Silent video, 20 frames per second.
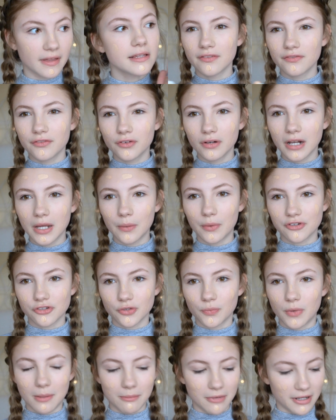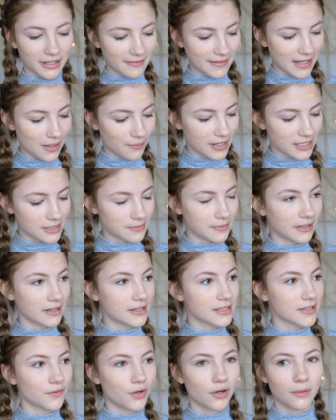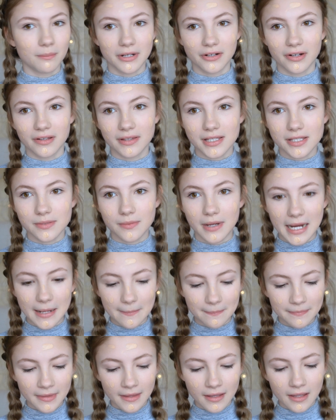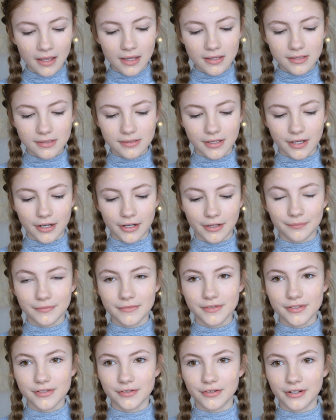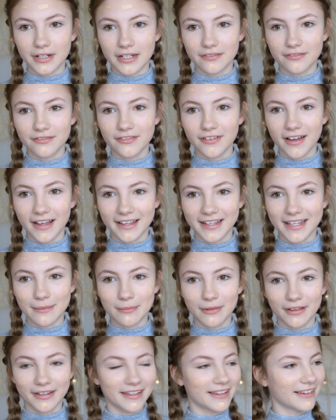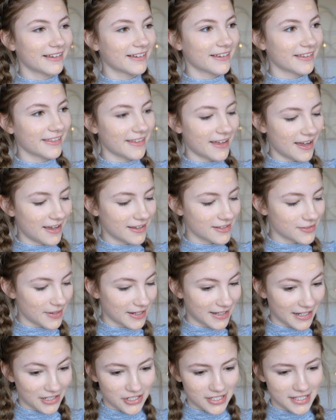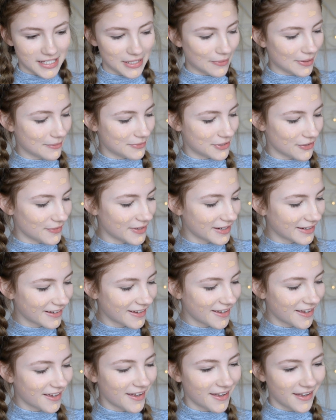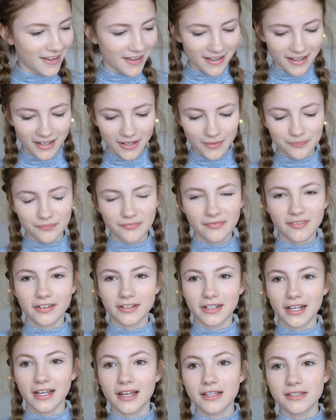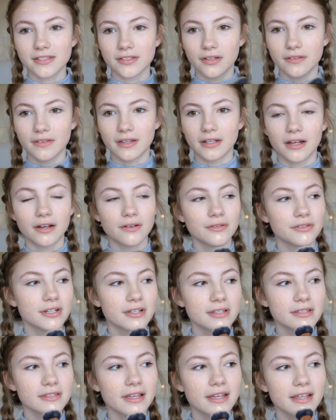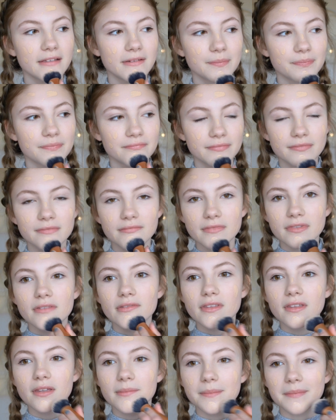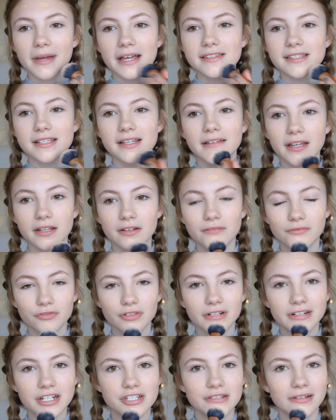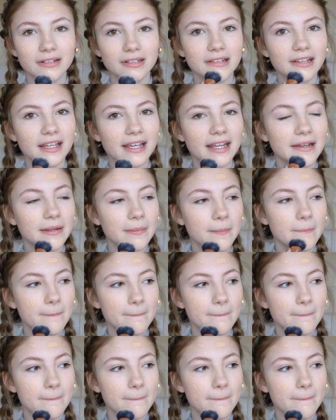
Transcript: If you're like wondering why I'm looking that way, it's because I've got a mirror this way. So sorry if I keep looking there so I can actually see what I'm doing. Um, and yeah, so then I'll just like pat it in really gently.